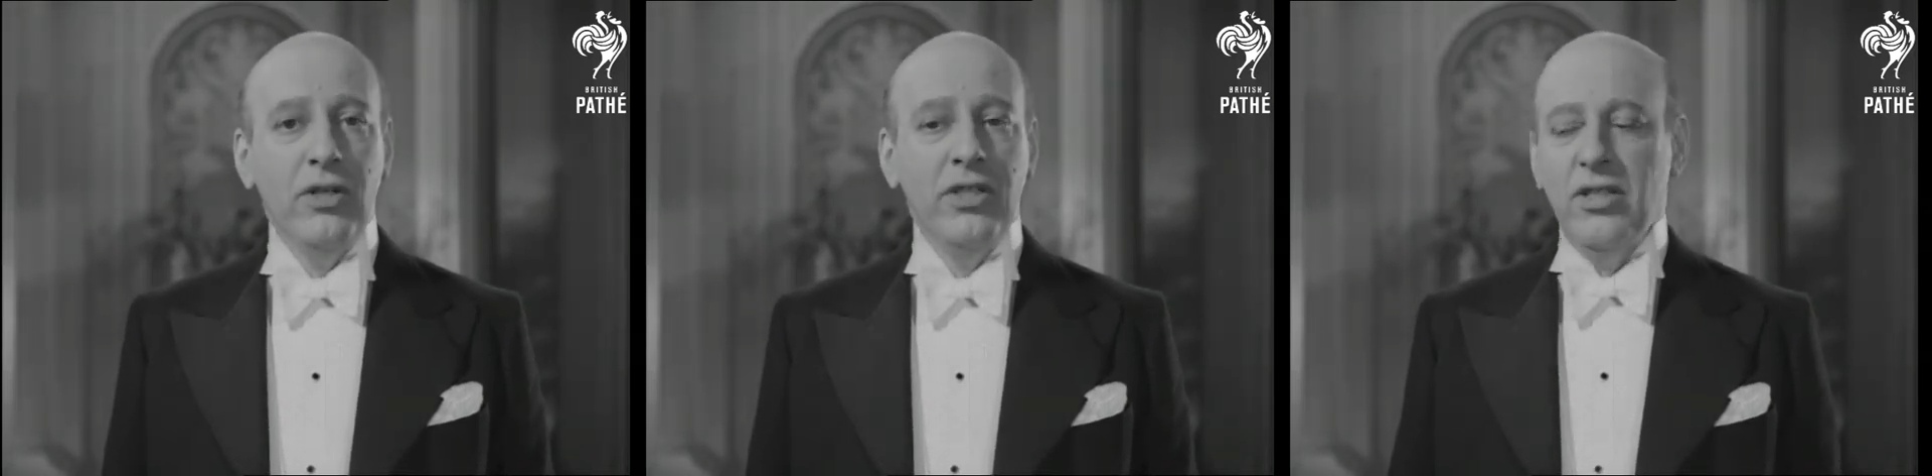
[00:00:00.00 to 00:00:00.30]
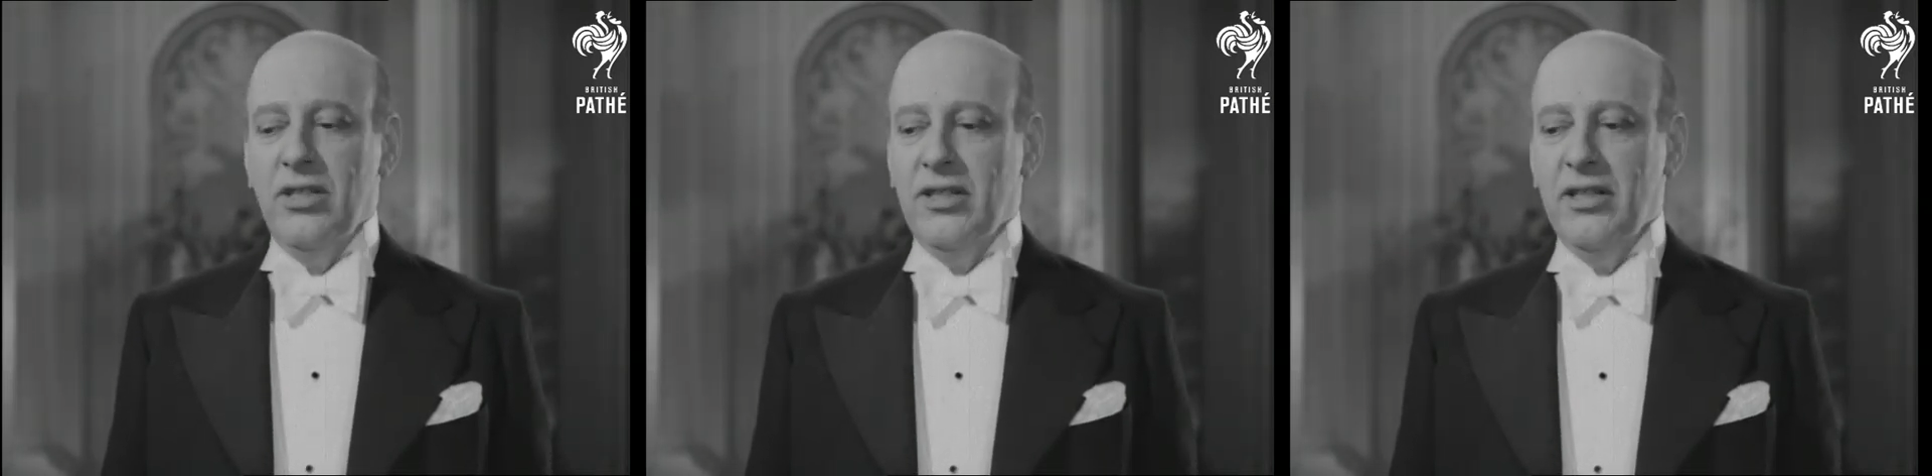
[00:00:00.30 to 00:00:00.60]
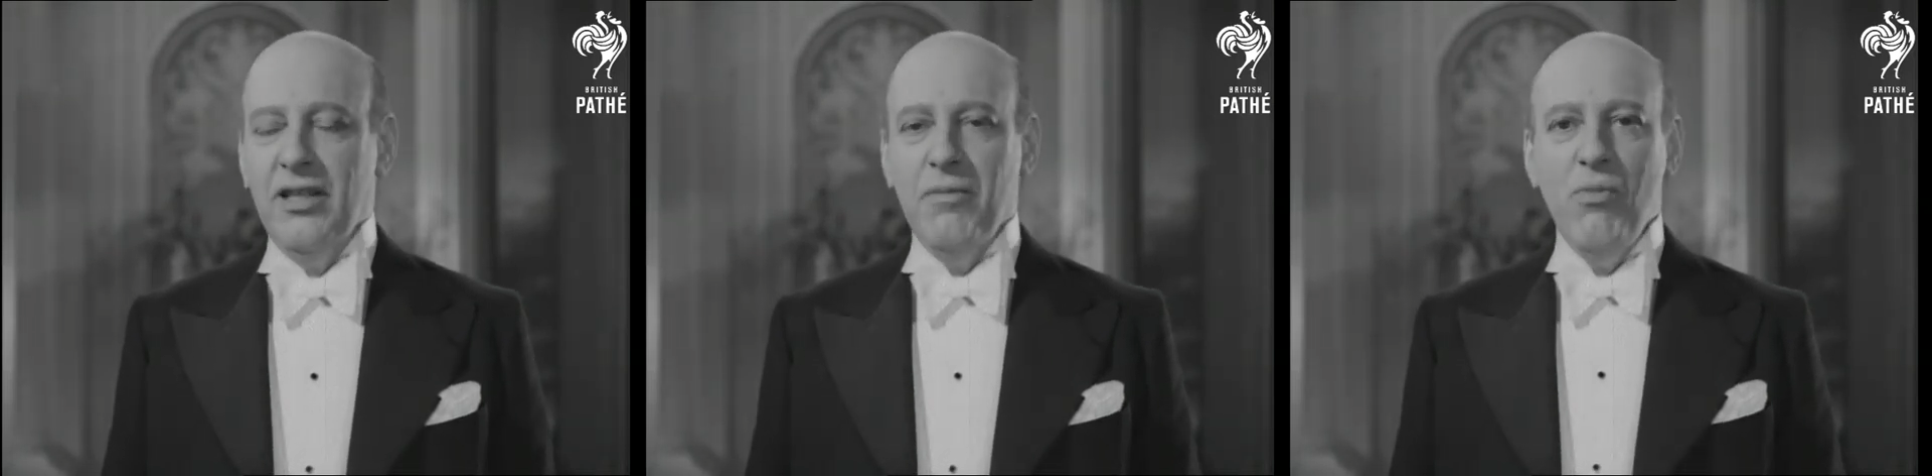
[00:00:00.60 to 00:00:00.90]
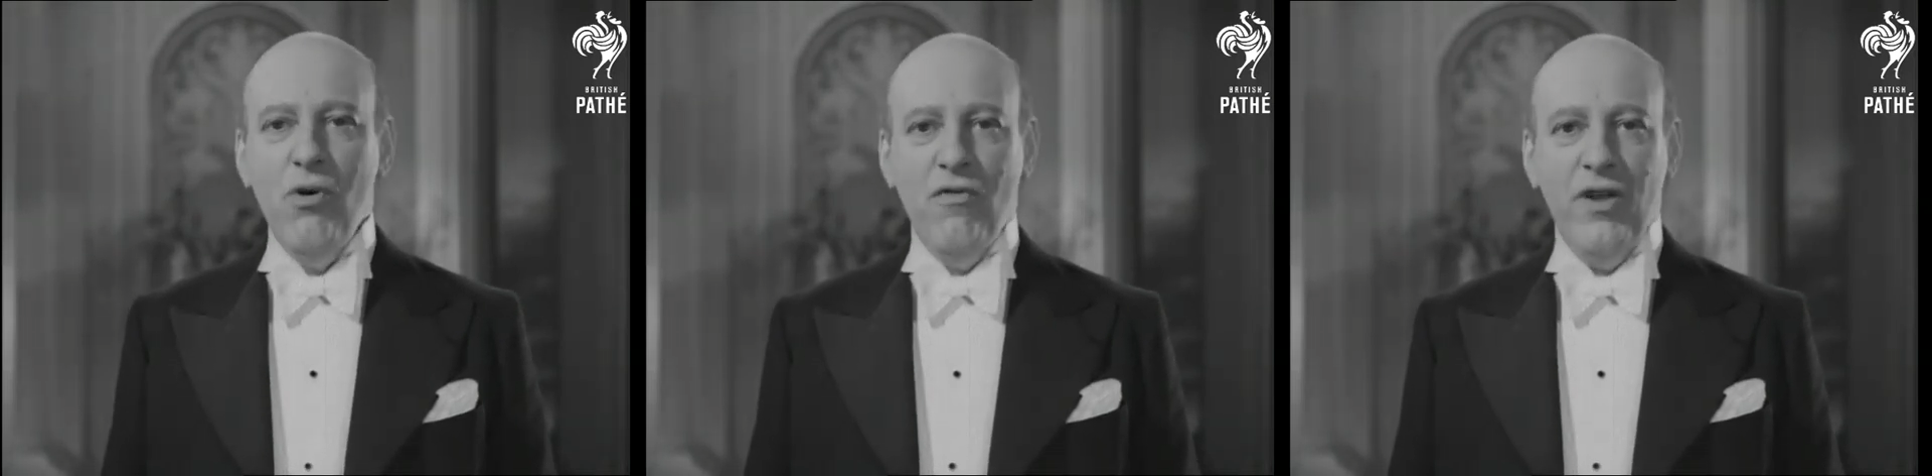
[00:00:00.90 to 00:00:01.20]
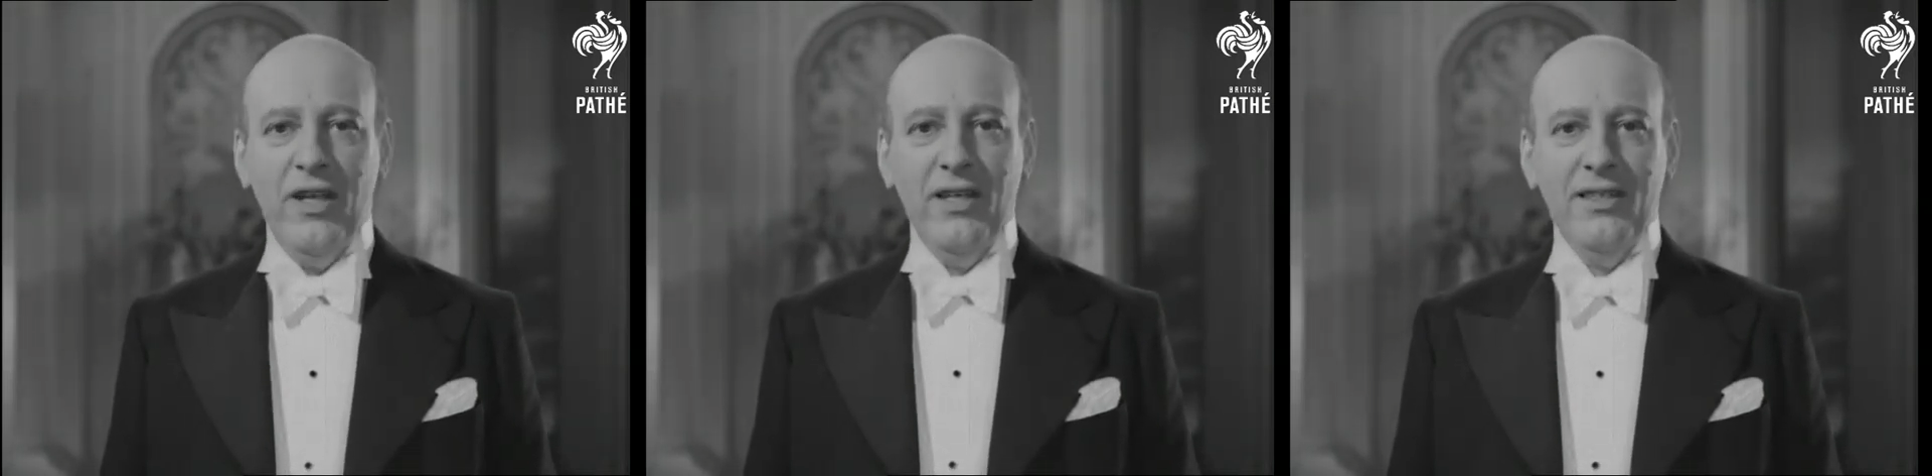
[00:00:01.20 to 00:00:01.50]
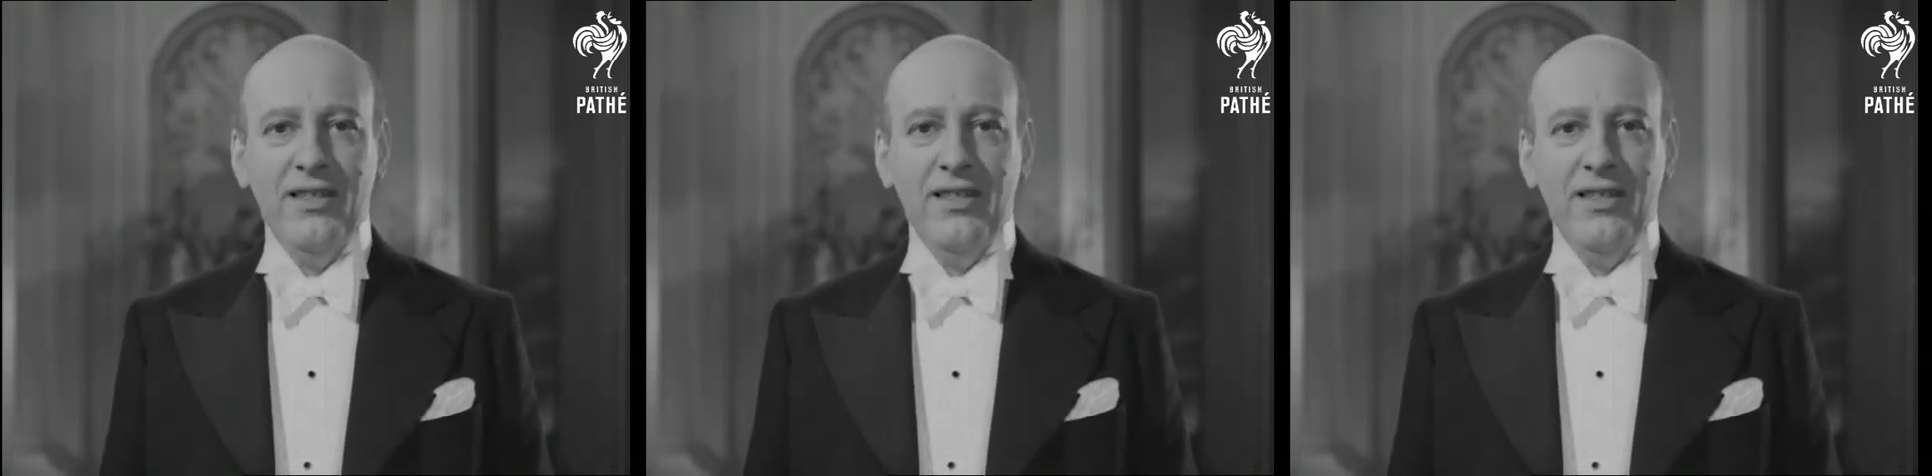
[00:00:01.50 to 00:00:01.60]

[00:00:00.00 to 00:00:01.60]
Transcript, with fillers: and he sees a little thing moving, and he